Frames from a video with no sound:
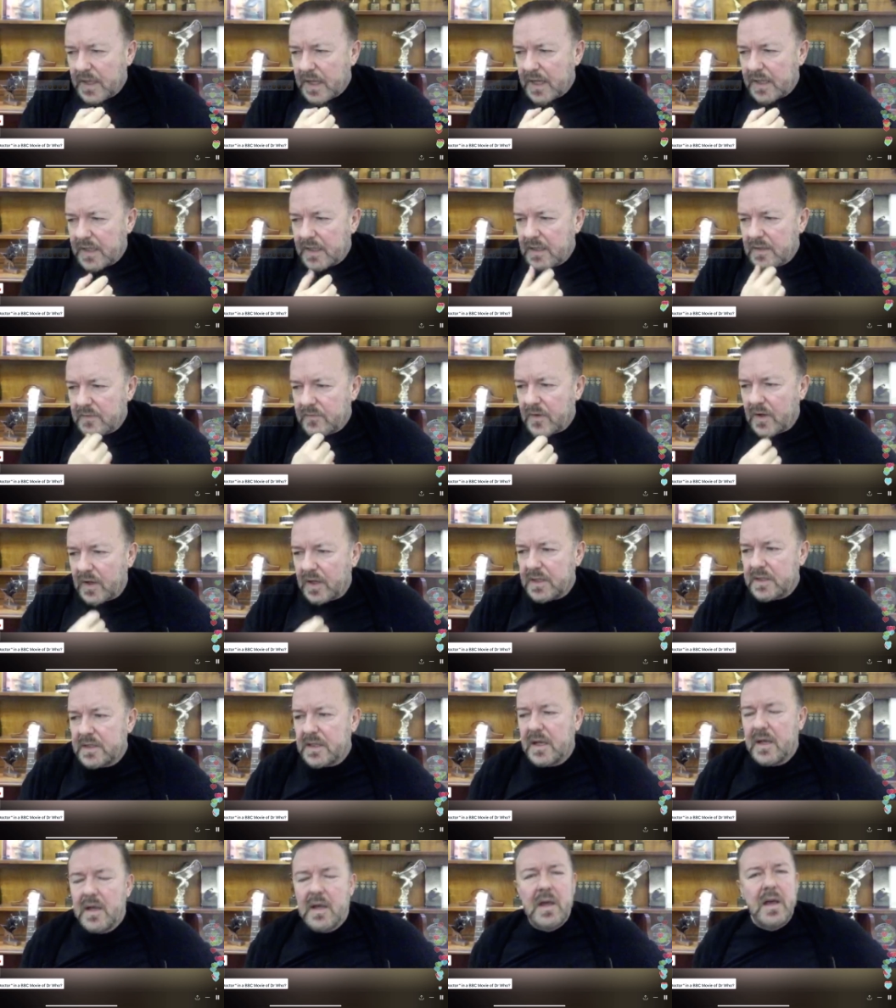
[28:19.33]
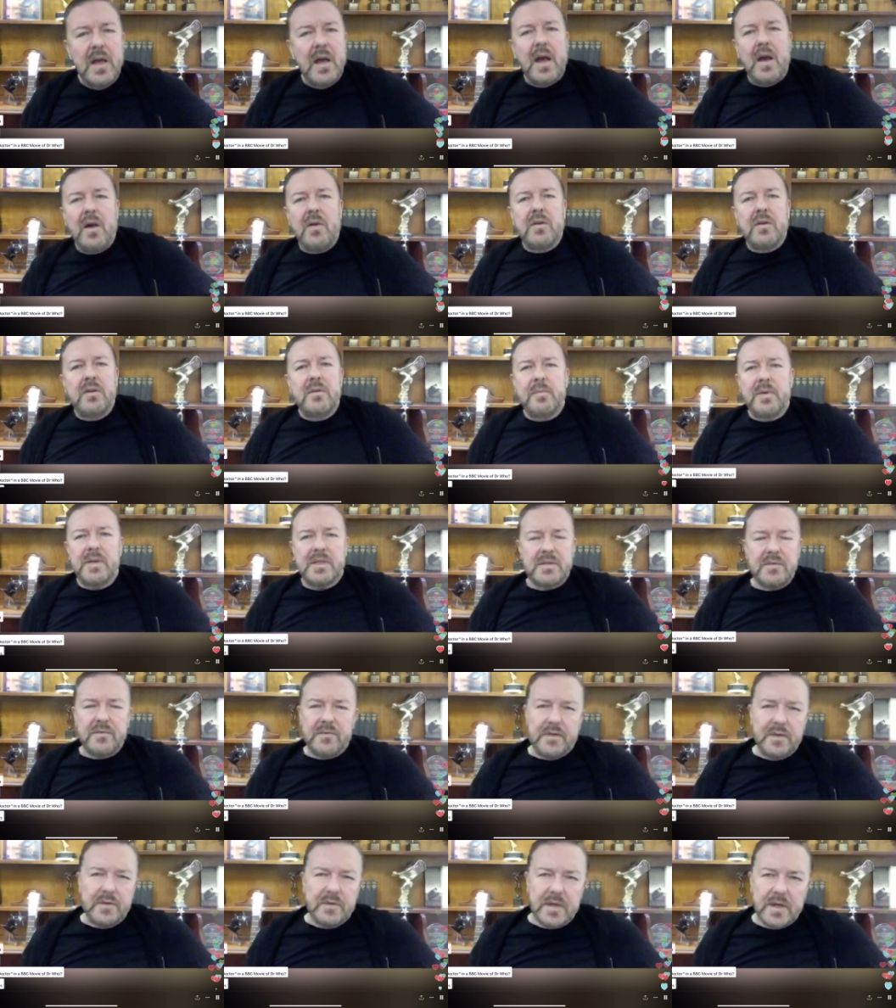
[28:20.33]
Any advice? Oh, you mustn't
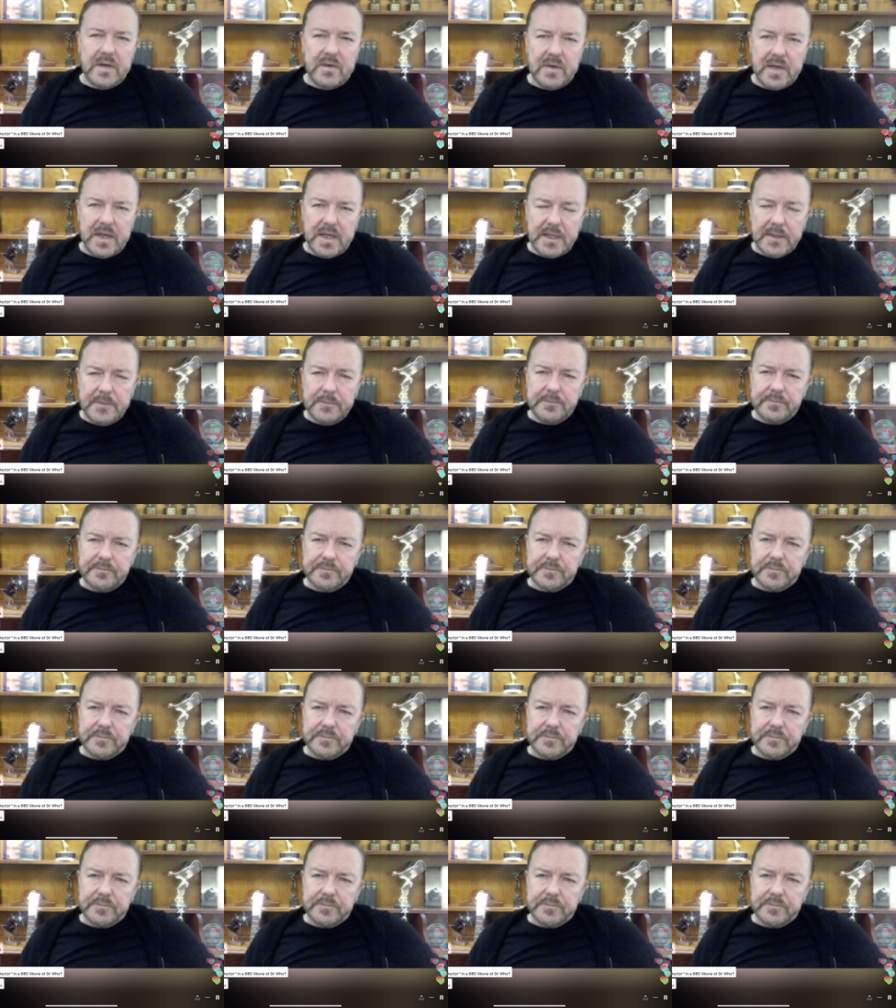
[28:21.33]
feel guilty.